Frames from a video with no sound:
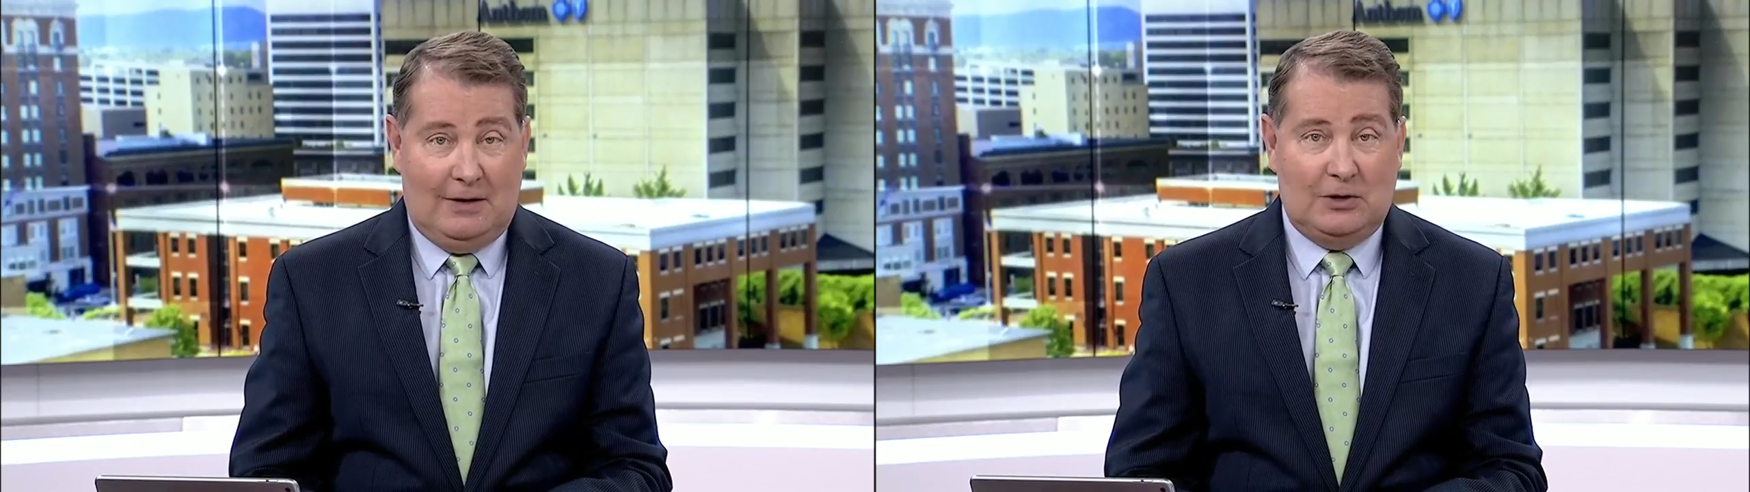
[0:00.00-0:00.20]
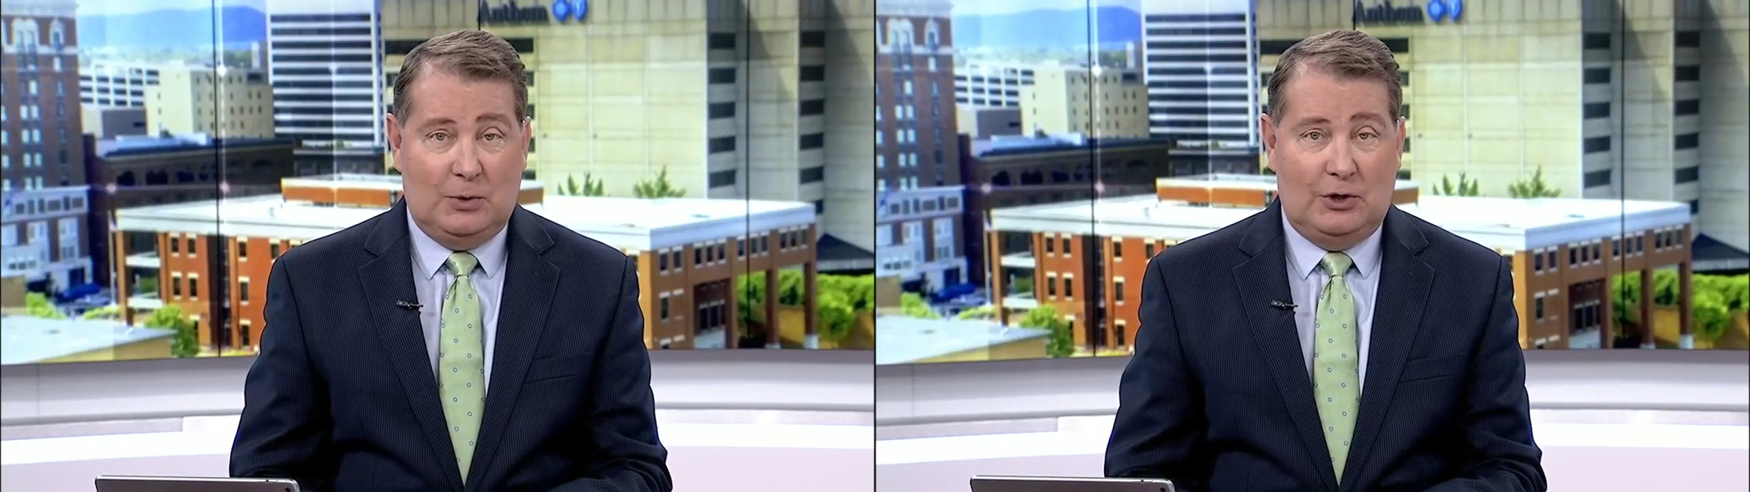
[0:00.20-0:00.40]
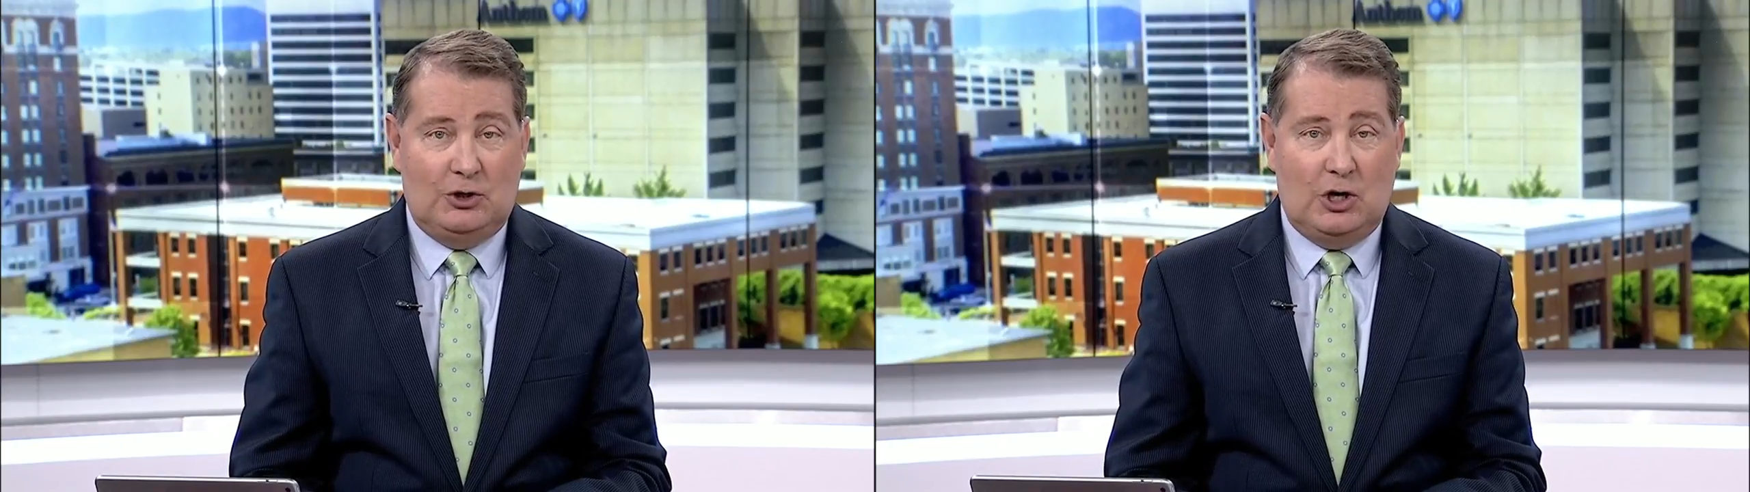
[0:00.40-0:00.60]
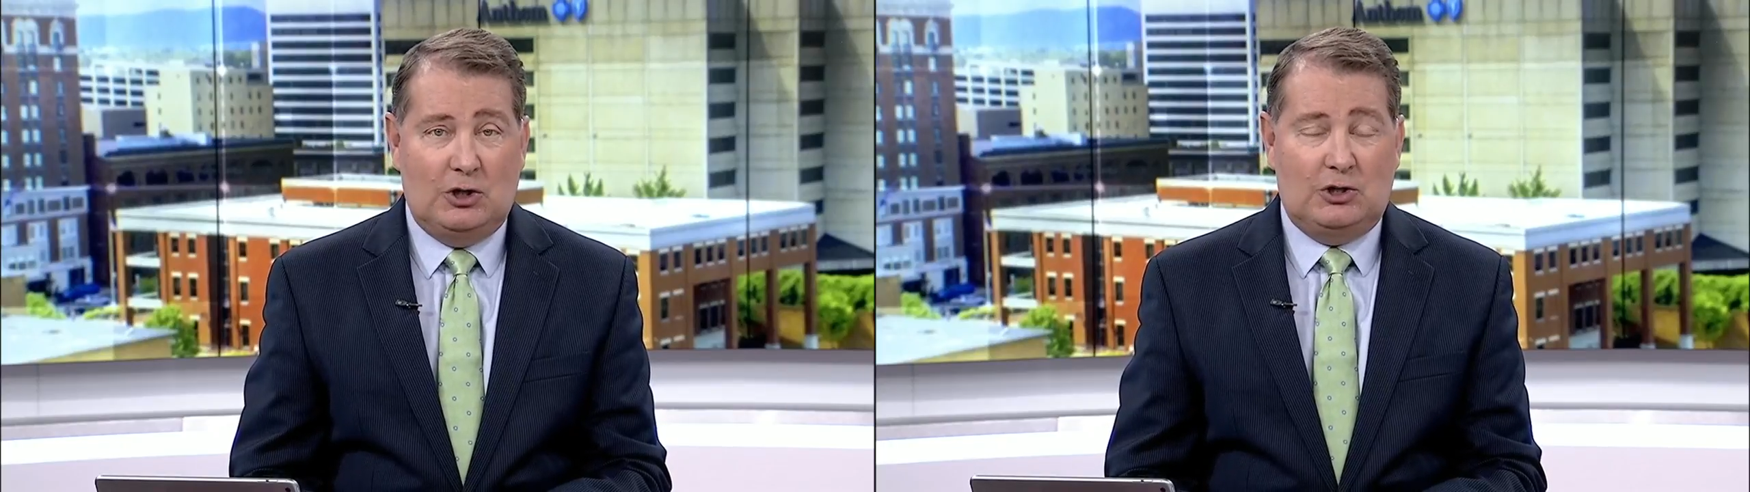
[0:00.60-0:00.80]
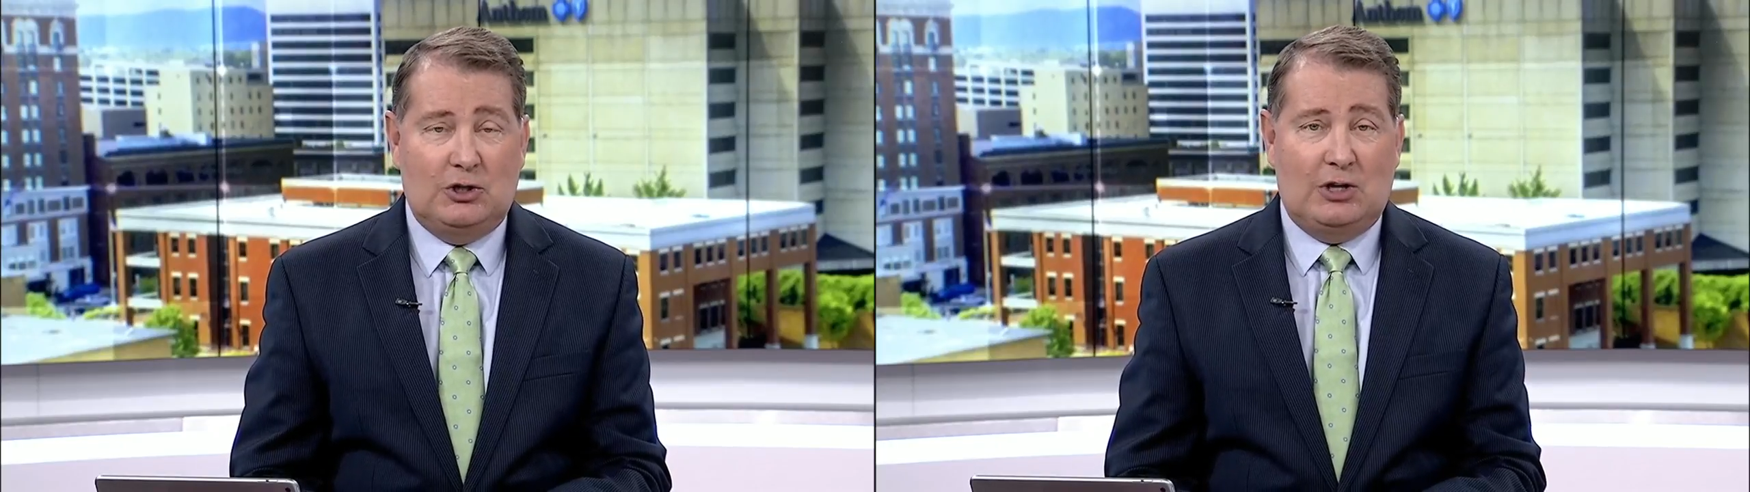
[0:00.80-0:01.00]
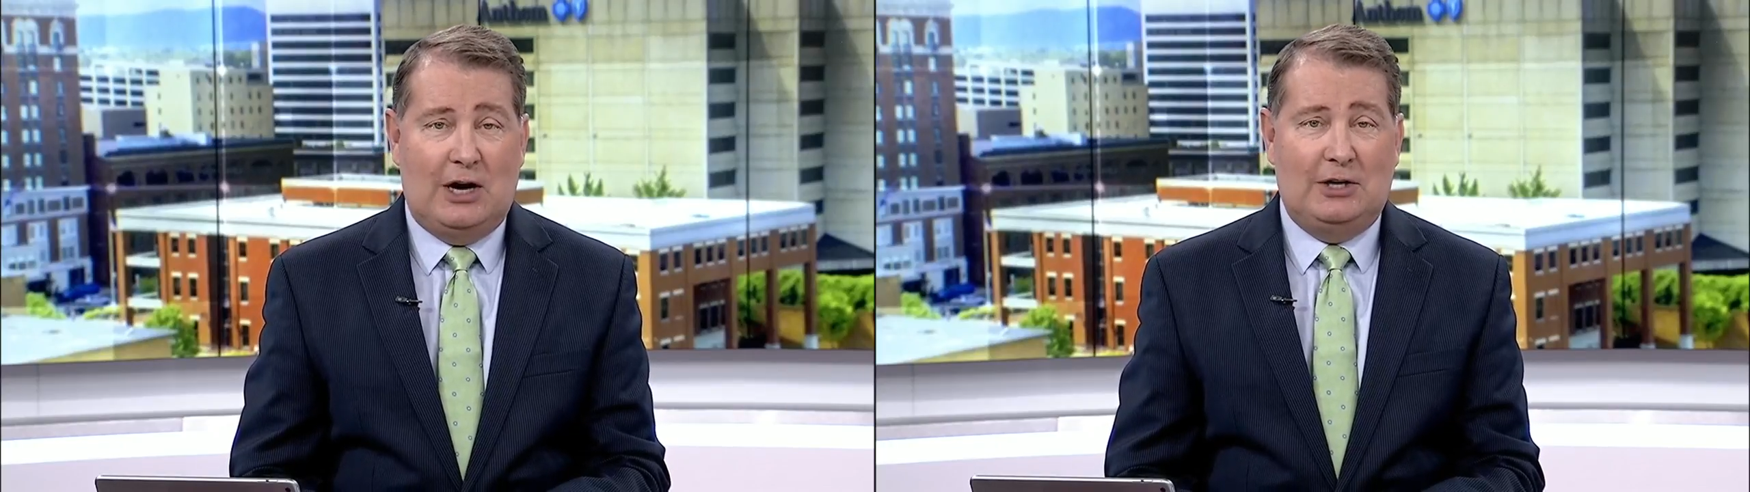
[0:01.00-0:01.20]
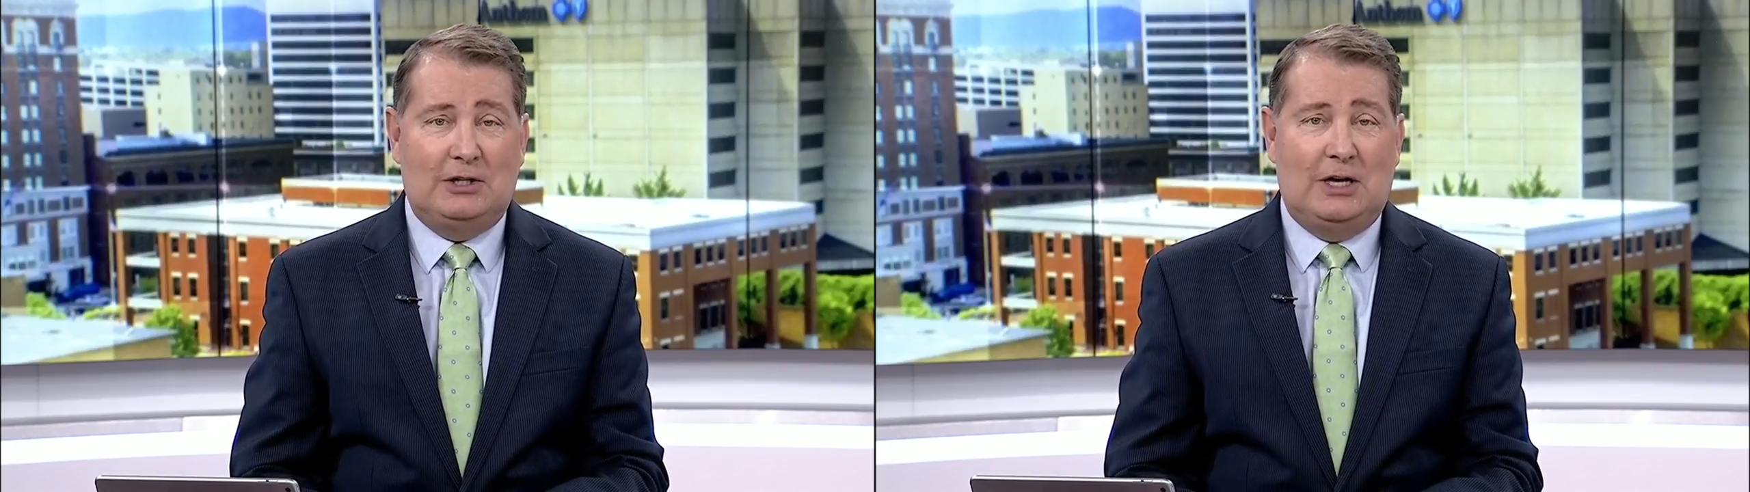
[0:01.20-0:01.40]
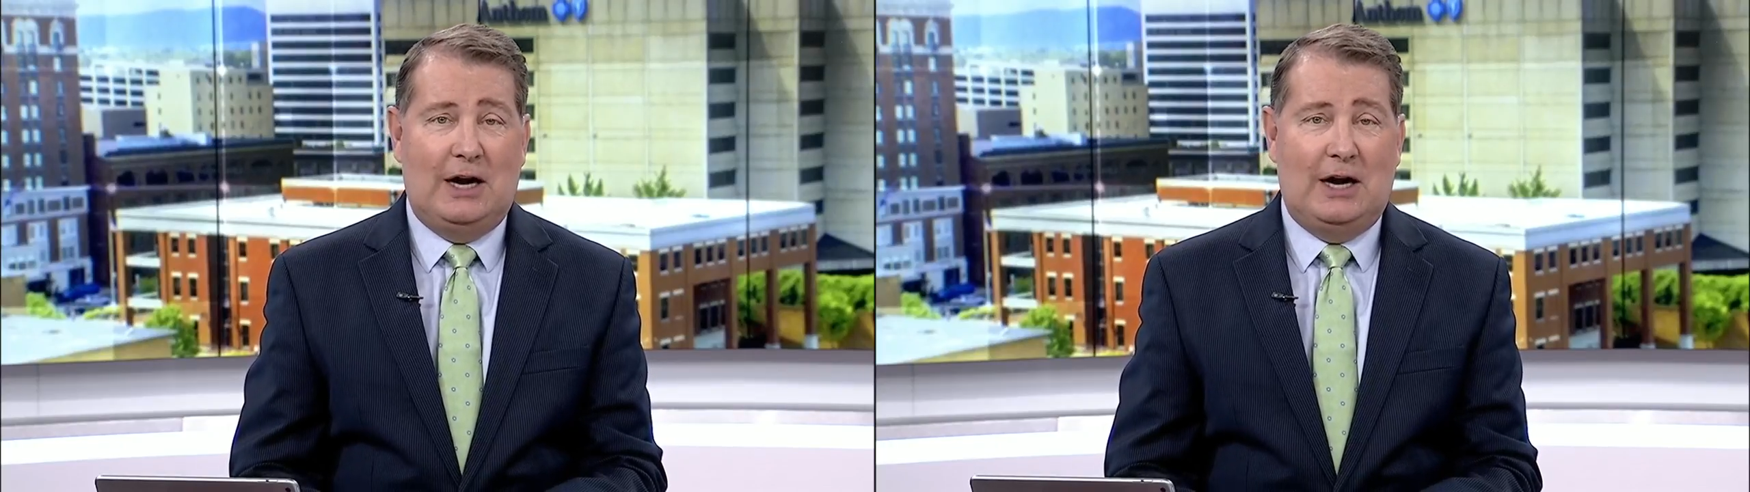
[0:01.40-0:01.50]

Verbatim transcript: That's what a judge decided